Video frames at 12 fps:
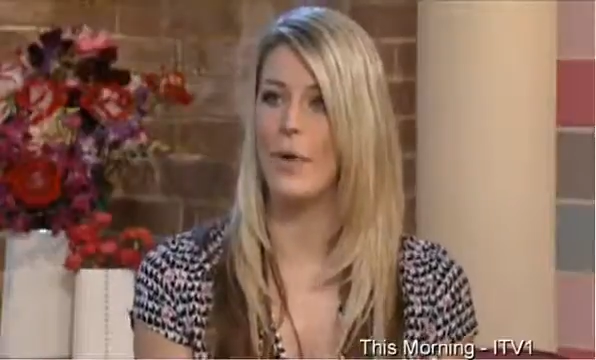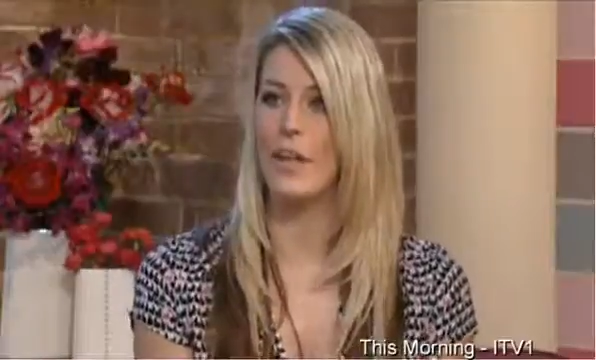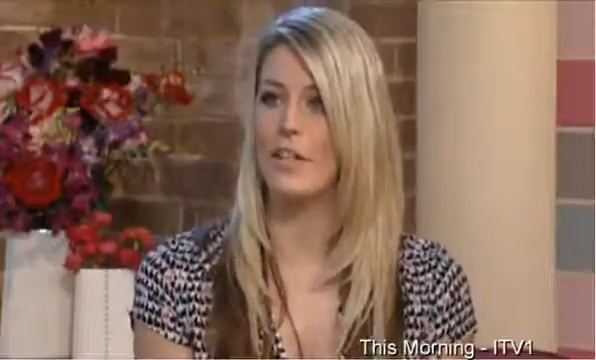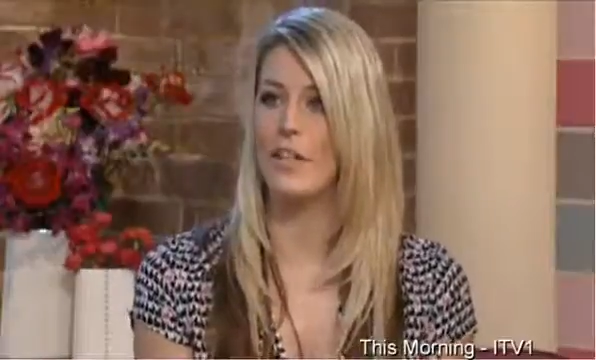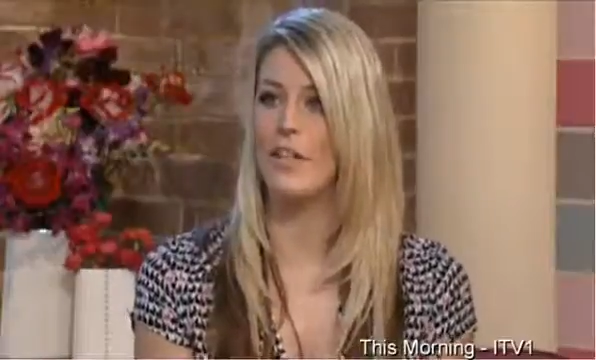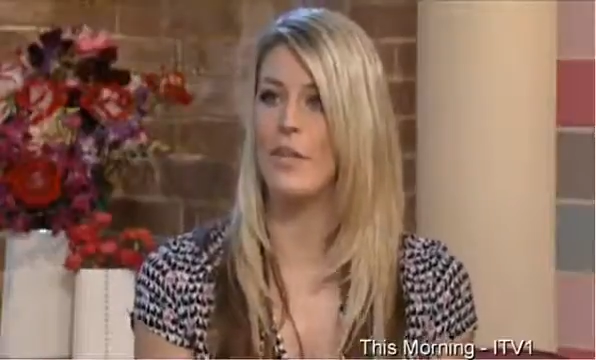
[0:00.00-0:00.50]

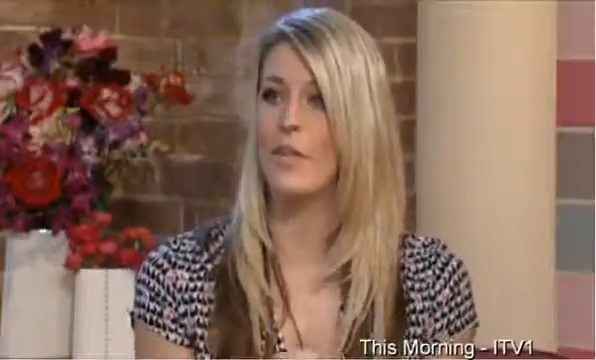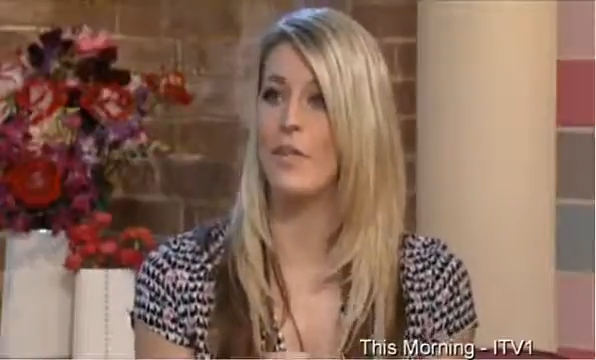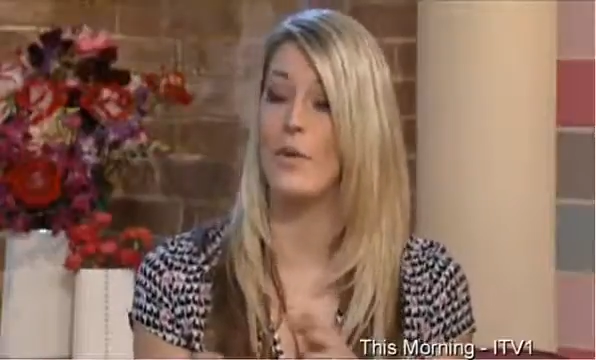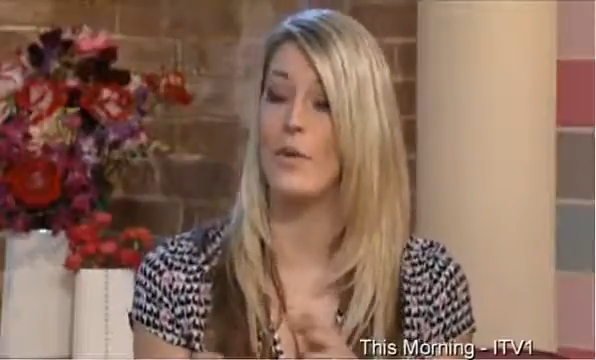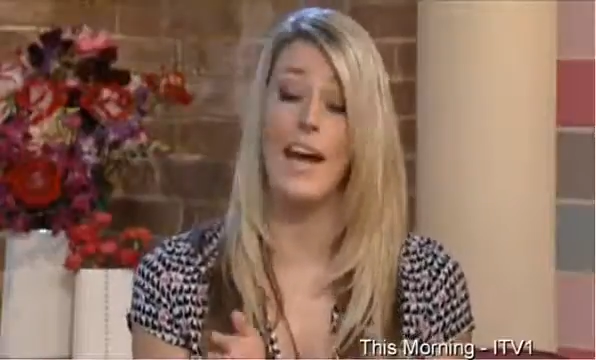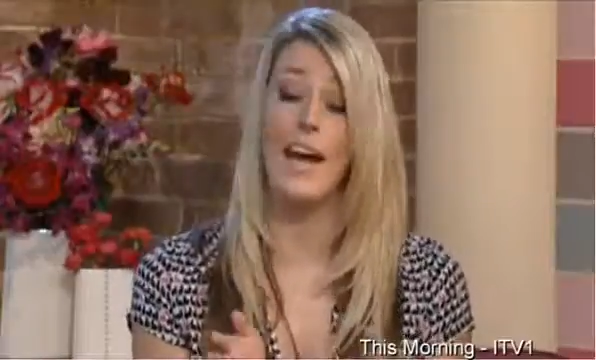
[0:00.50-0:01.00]
and you didn't know that
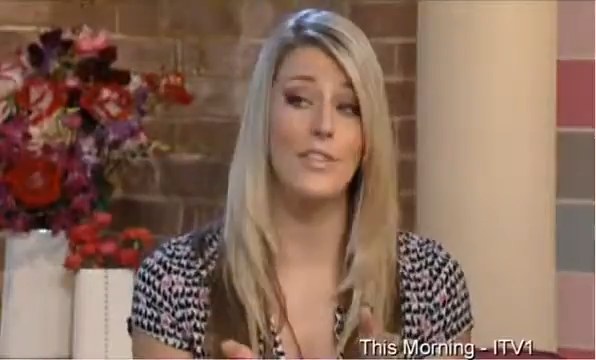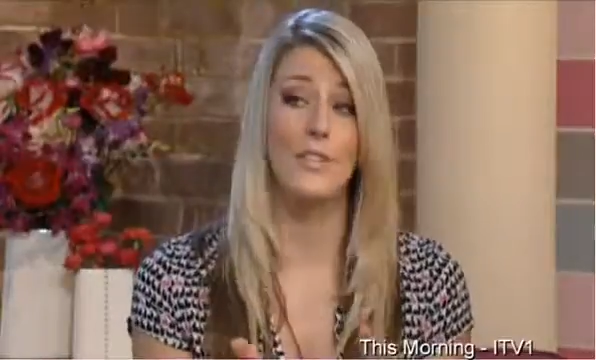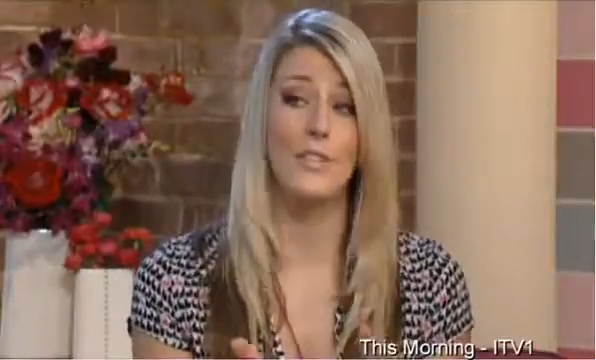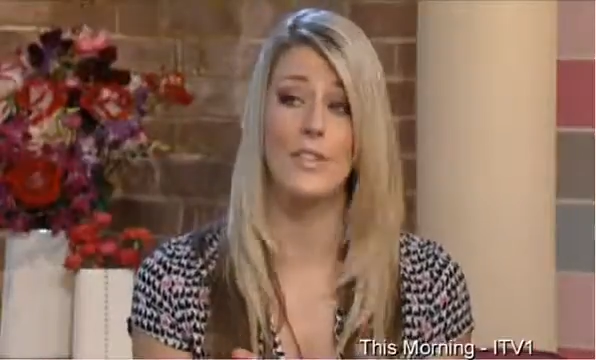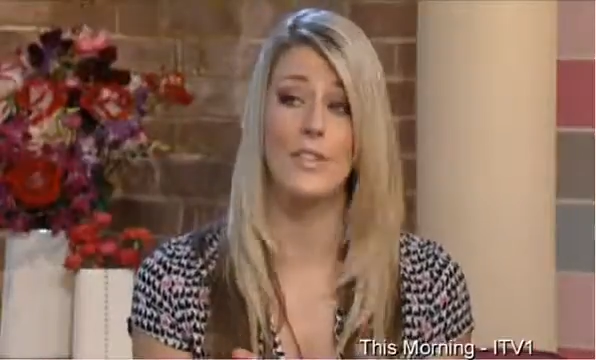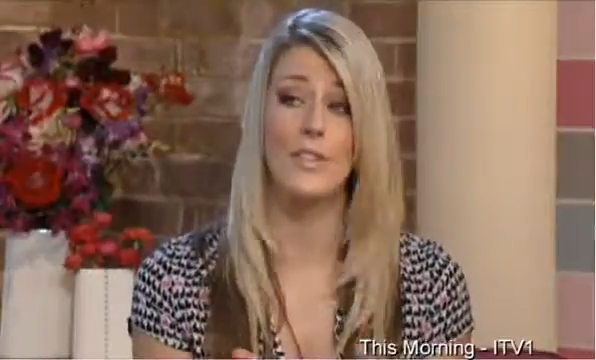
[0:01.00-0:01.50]
you had
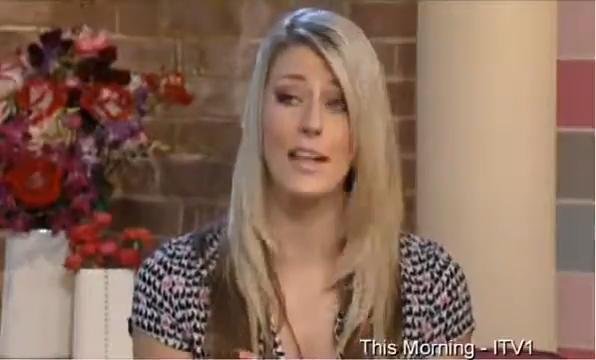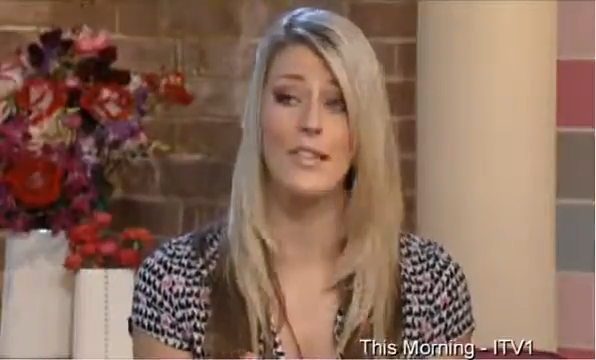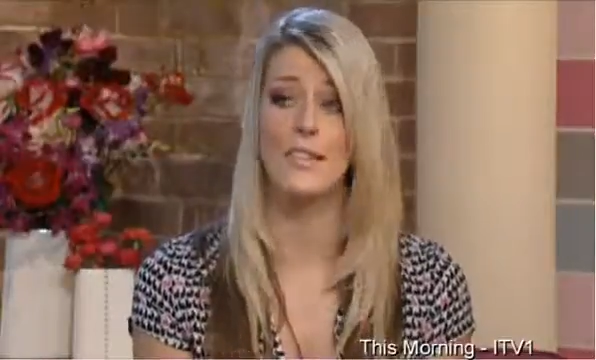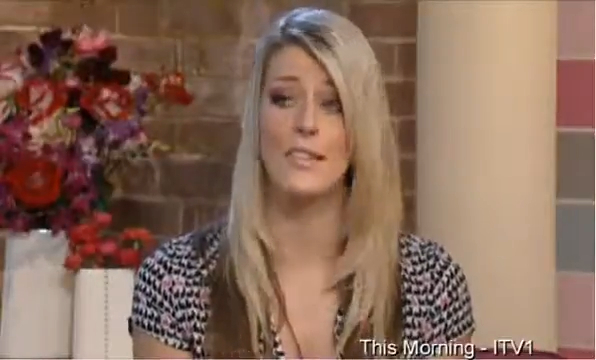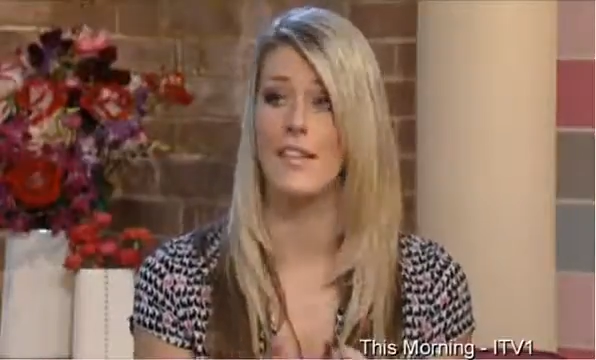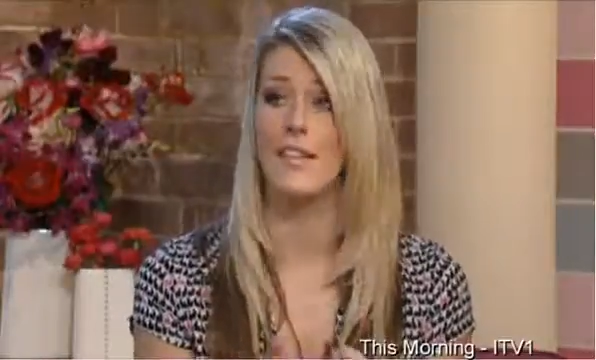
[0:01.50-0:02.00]
2
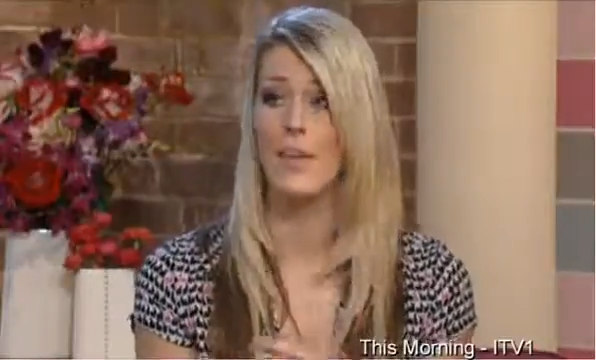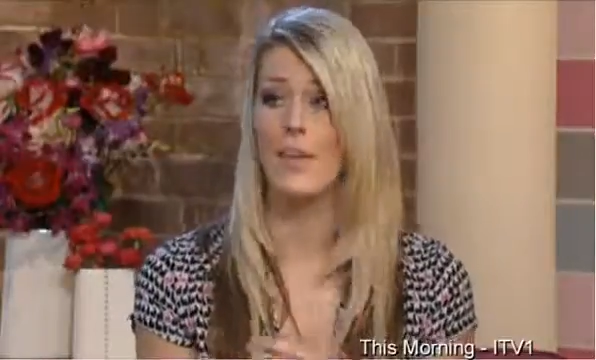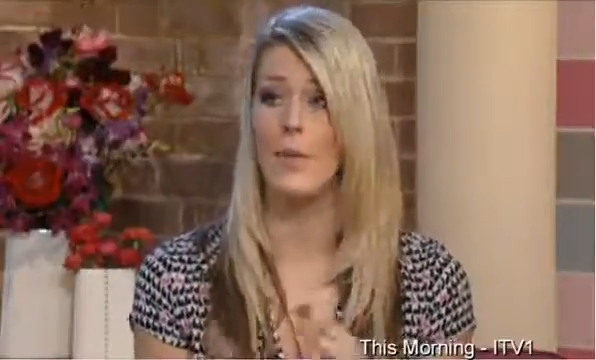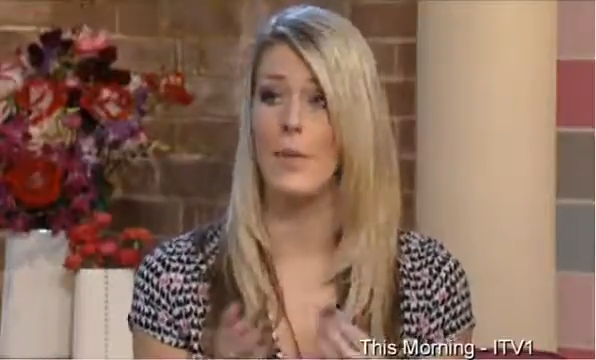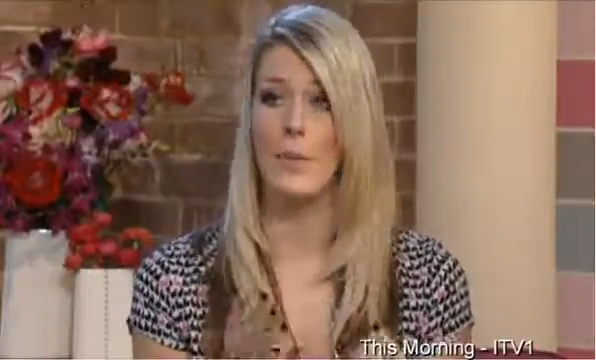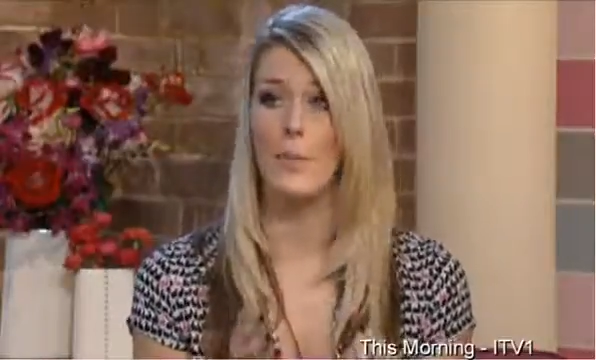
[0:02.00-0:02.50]
sides,
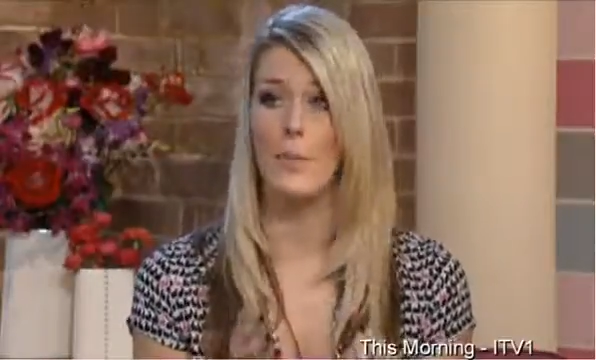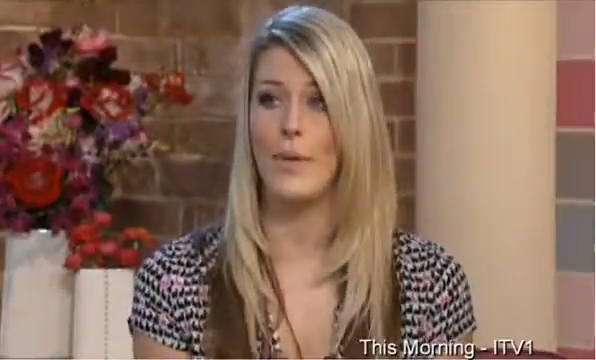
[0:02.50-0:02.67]
you can be...